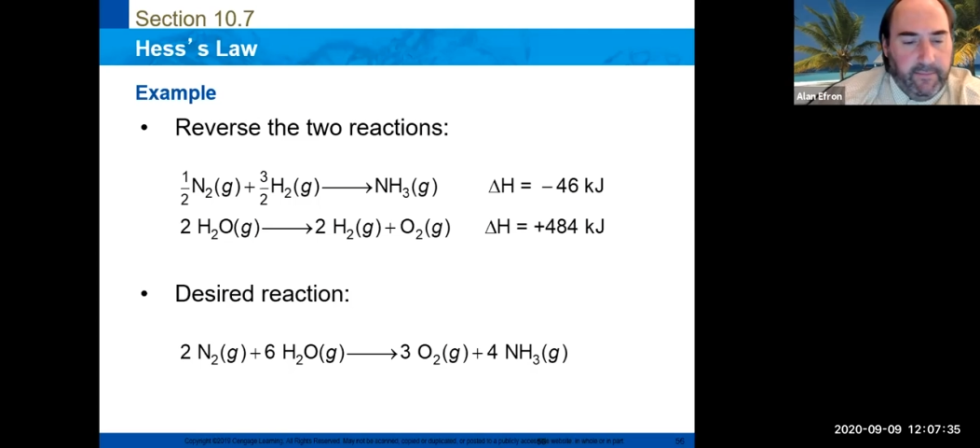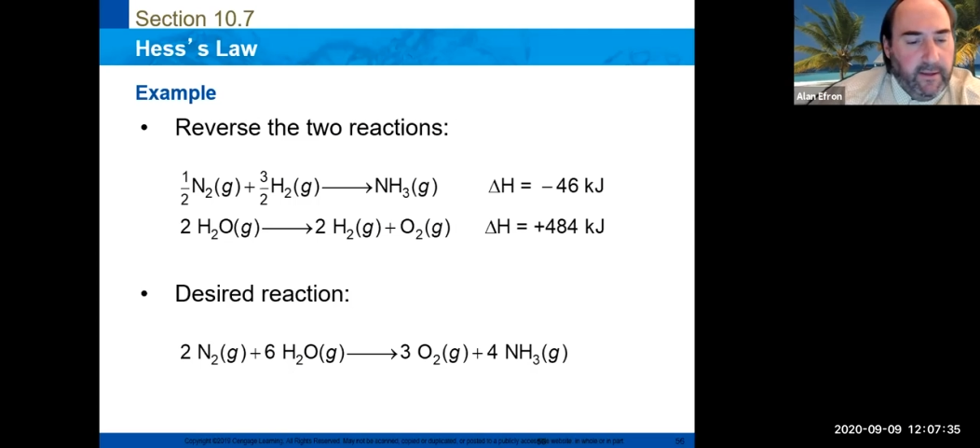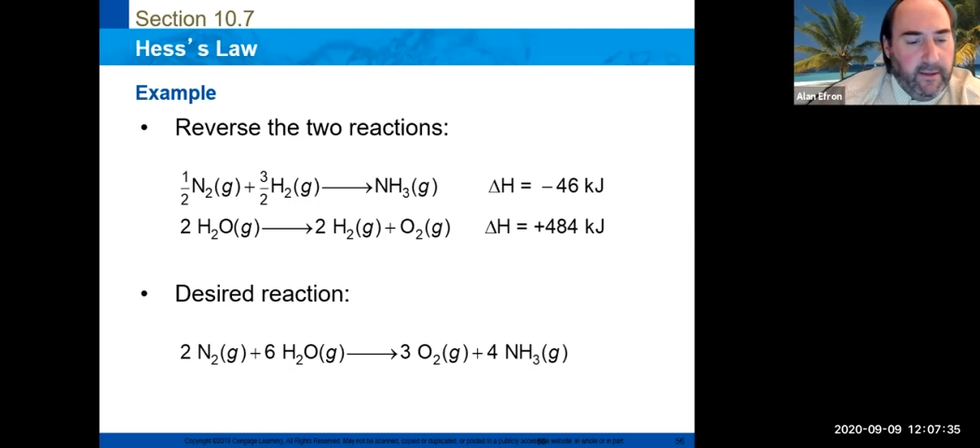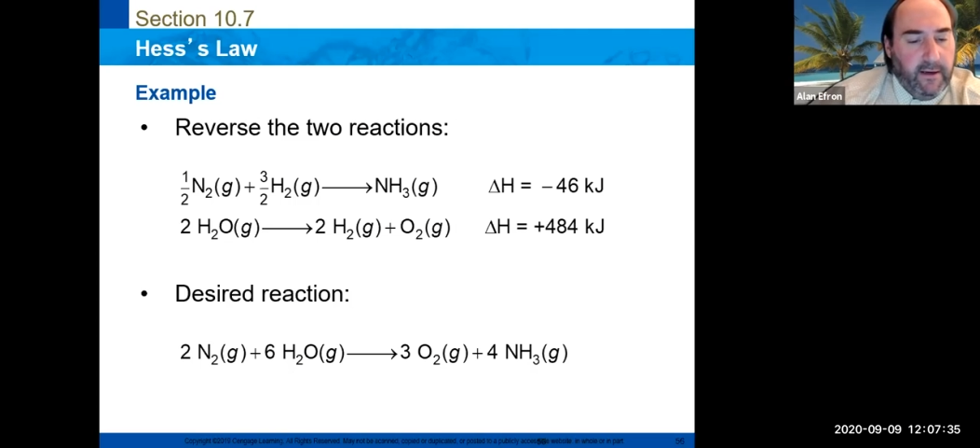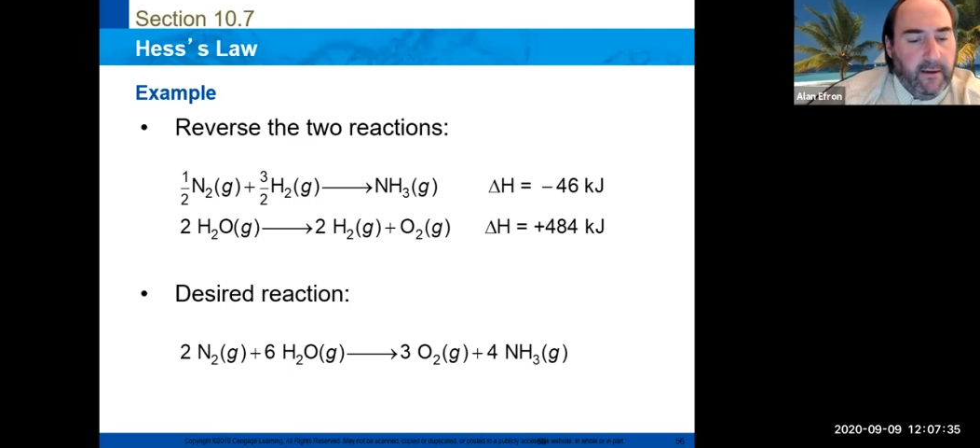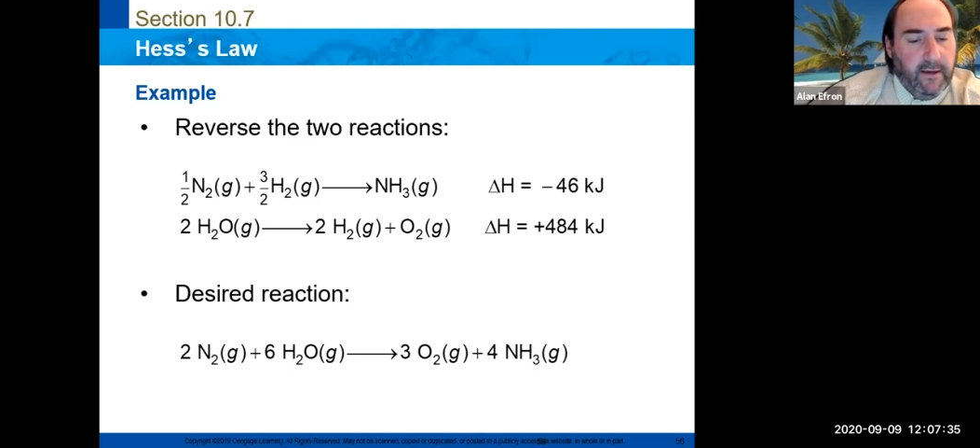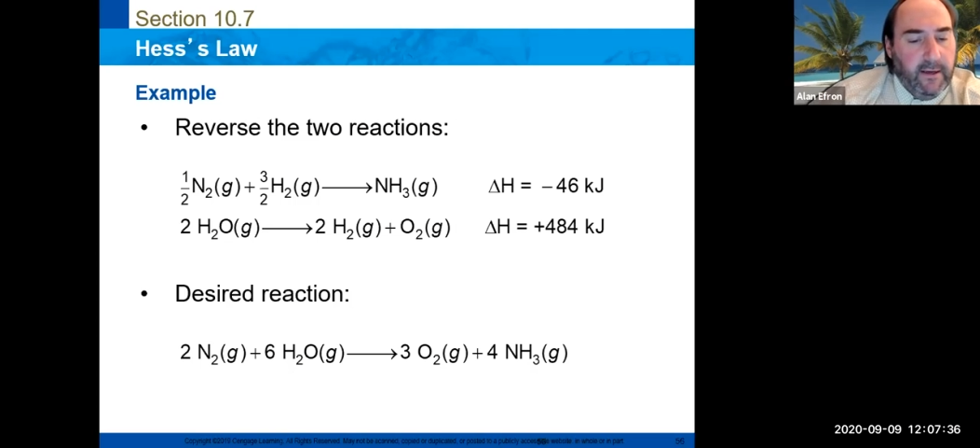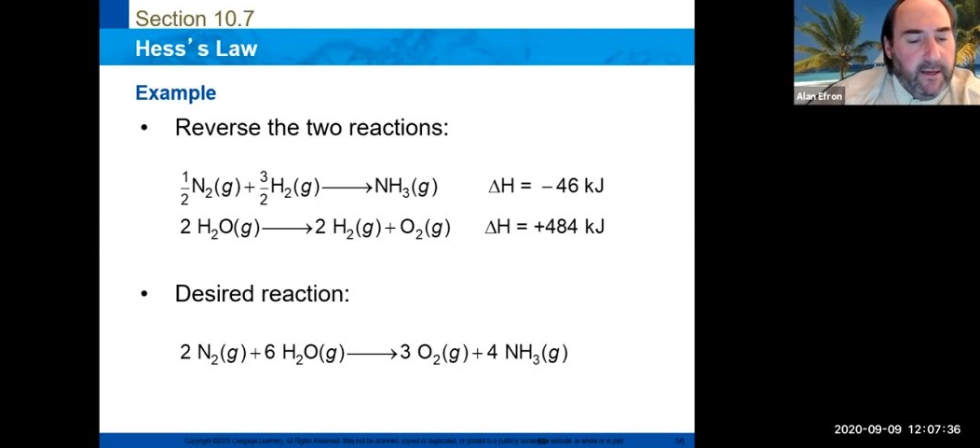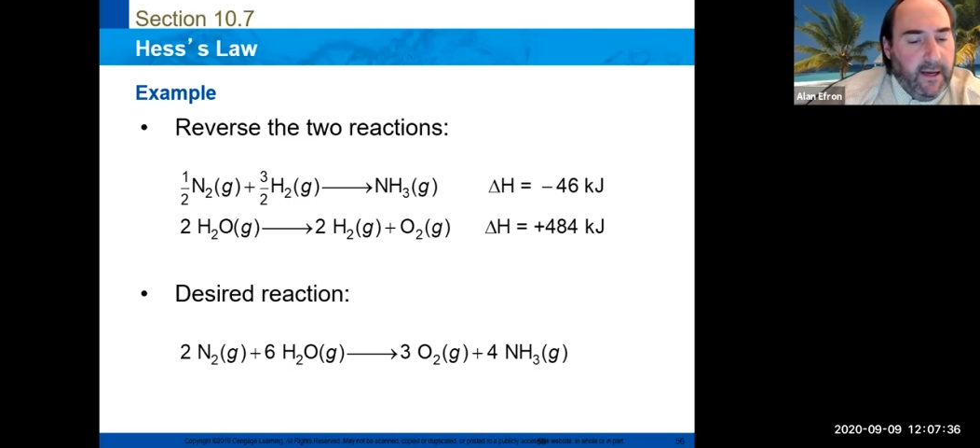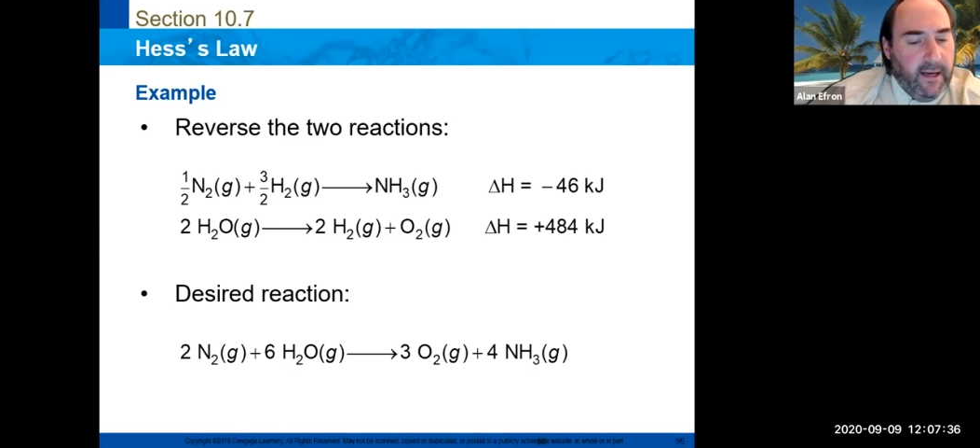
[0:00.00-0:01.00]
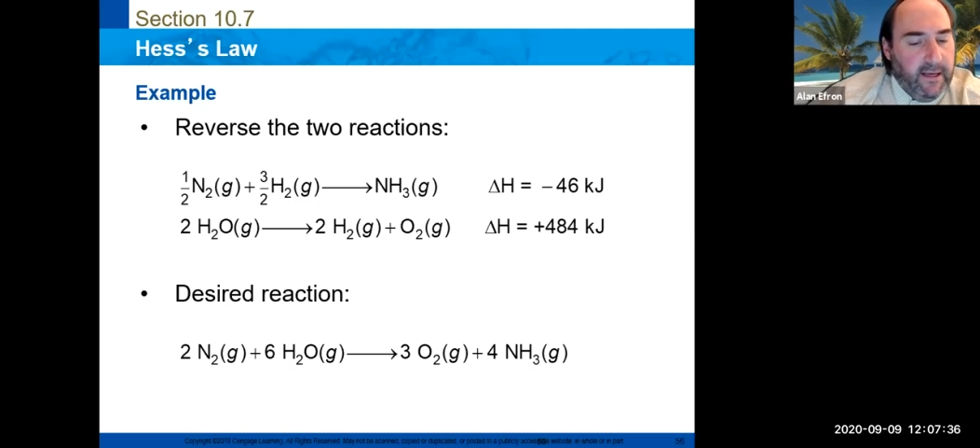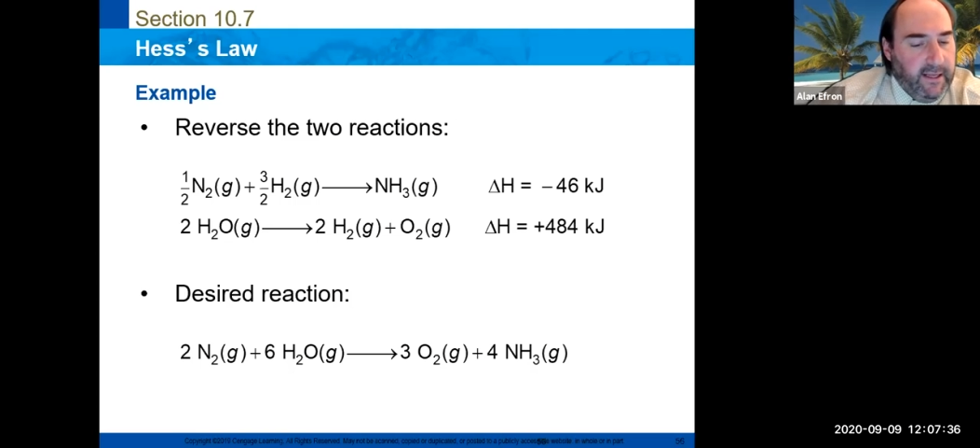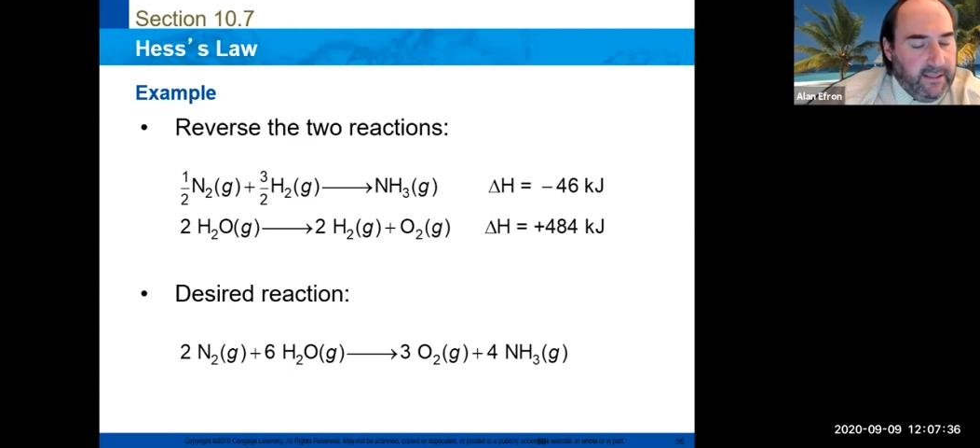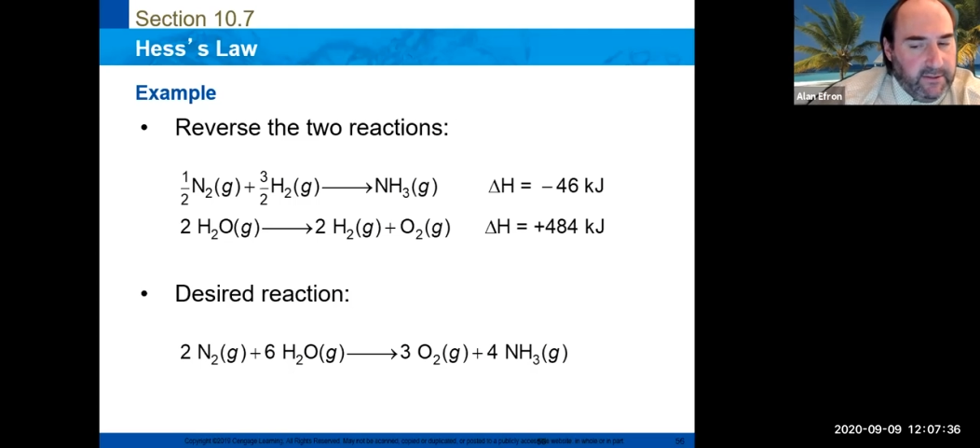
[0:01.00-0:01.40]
there again,